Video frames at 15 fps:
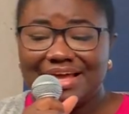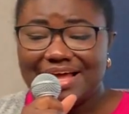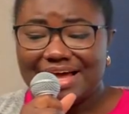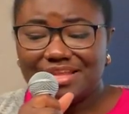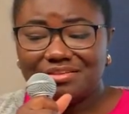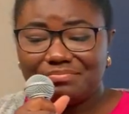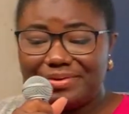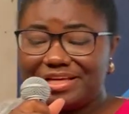
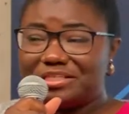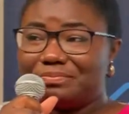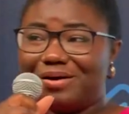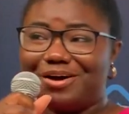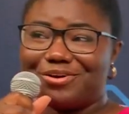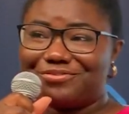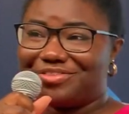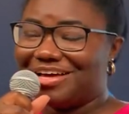And the best
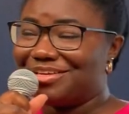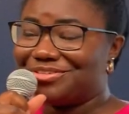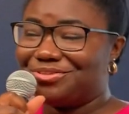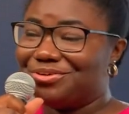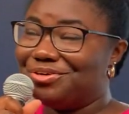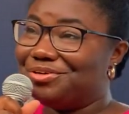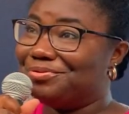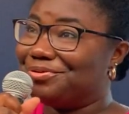part of that
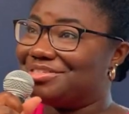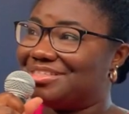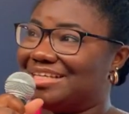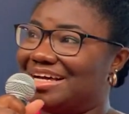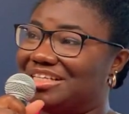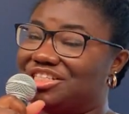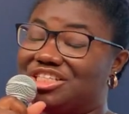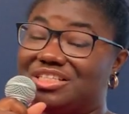story was
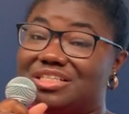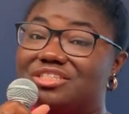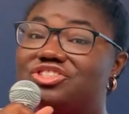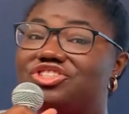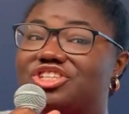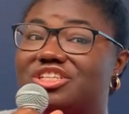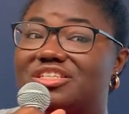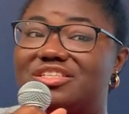that she didn't
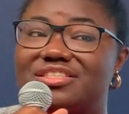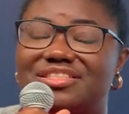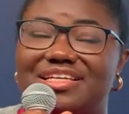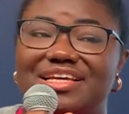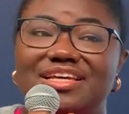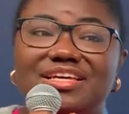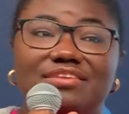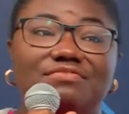just
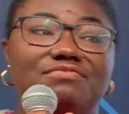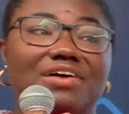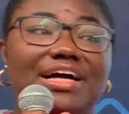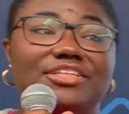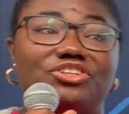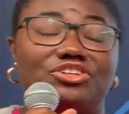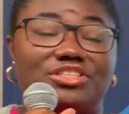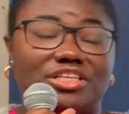
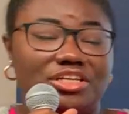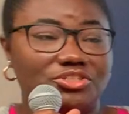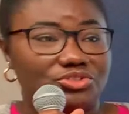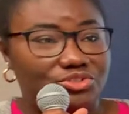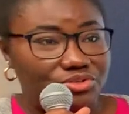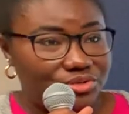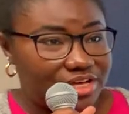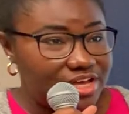invite us
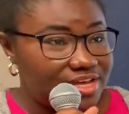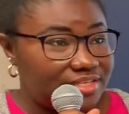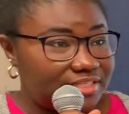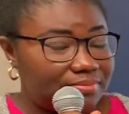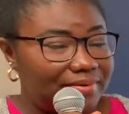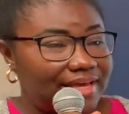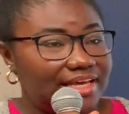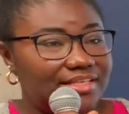into her
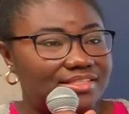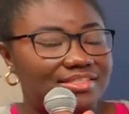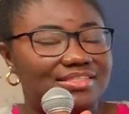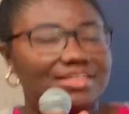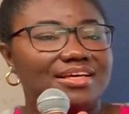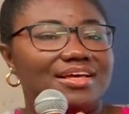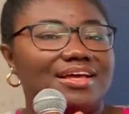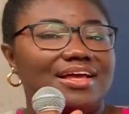space
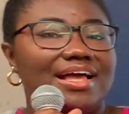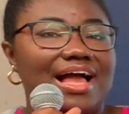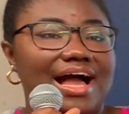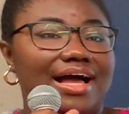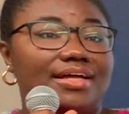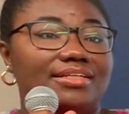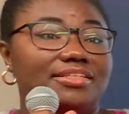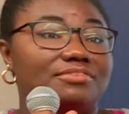
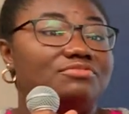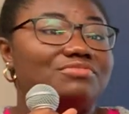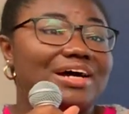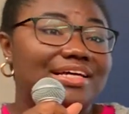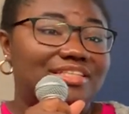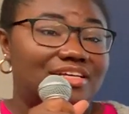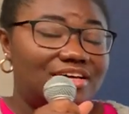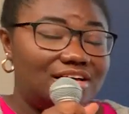and
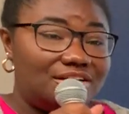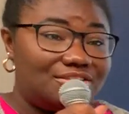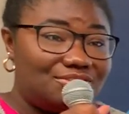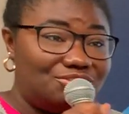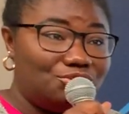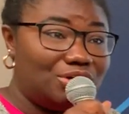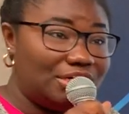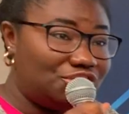invite us
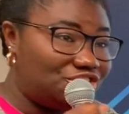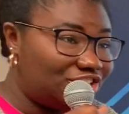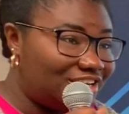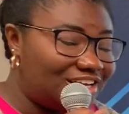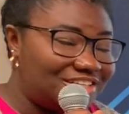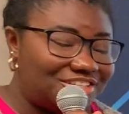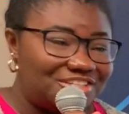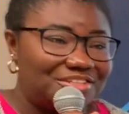to our
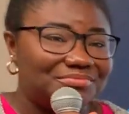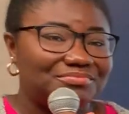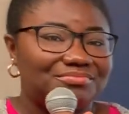church.